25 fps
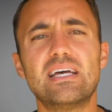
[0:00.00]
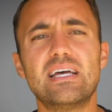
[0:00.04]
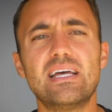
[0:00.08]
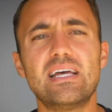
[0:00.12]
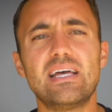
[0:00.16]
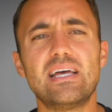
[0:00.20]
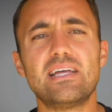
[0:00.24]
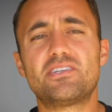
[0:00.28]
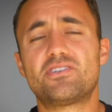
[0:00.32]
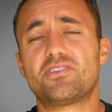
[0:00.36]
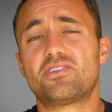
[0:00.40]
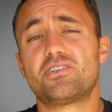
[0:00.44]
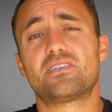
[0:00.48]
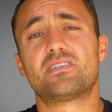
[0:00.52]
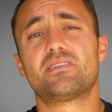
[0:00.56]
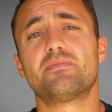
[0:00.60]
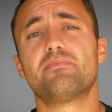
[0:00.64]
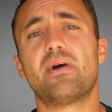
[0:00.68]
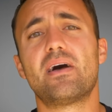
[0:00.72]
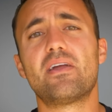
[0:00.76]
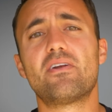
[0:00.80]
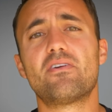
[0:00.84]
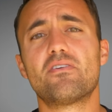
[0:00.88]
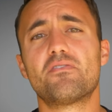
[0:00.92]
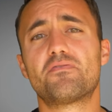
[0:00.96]
it's just a
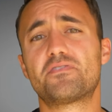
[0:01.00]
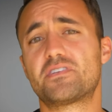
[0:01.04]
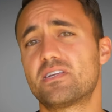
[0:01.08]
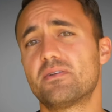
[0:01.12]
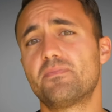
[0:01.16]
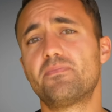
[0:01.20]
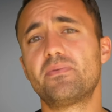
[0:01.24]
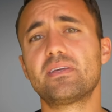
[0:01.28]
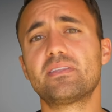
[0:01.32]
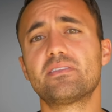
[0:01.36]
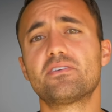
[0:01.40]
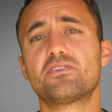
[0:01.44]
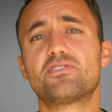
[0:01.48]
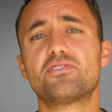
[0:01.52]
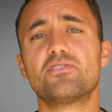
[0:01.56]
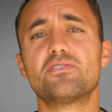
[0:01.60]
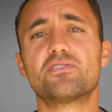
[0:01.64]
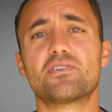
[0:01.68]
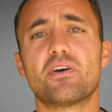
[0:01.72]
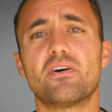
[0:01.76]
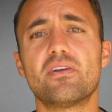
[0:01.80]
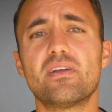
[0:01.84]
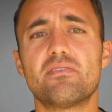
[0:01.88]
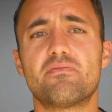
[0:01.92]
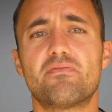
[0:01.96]
matter of slipping the shoes
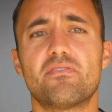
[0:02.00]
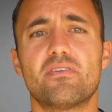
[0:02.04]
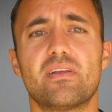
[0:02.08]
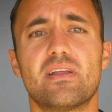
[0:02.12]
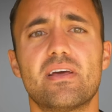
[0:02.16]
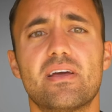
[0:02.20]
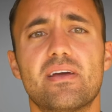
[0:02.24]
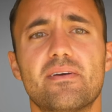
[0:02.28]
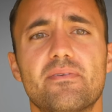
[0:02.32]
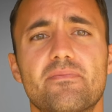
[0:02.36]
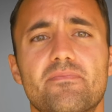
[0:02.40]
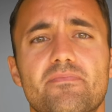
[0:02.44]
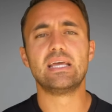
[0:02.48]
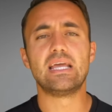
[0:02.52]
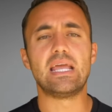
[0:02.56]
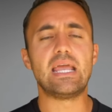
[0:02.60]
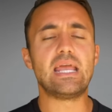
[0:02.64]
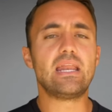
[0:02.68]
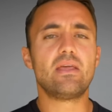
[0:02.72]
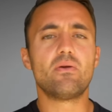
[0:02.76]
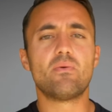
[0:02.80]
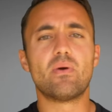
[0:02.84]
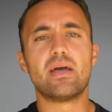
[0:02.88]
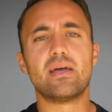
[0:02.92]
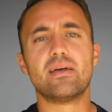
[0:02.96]
on every day.
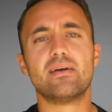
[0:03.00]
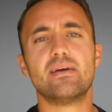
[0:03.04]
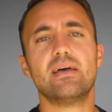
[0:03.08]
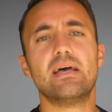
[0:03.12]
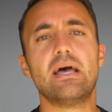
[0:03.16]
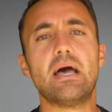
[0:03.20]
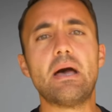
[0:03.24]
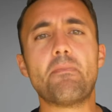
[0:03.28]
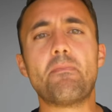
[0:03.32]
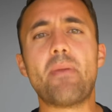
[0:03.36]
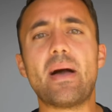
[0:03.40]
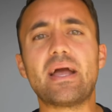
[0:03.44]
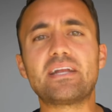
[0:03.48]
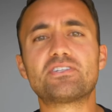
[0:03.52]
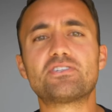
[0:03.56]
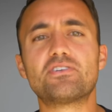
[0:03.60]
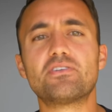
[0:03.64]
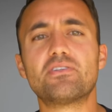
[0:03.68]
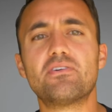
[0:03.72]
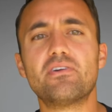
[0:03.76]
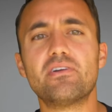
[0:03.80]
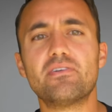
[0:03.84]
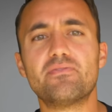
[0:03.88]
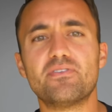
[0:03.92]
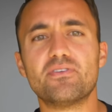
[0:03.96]
Anyway, back to the
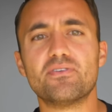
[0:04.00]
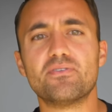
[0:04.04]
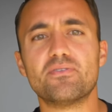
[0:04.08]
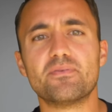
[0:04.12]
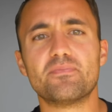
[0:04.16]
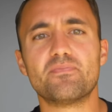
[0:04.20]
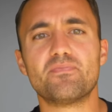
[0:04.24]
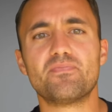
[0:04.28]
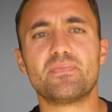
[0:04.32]
review.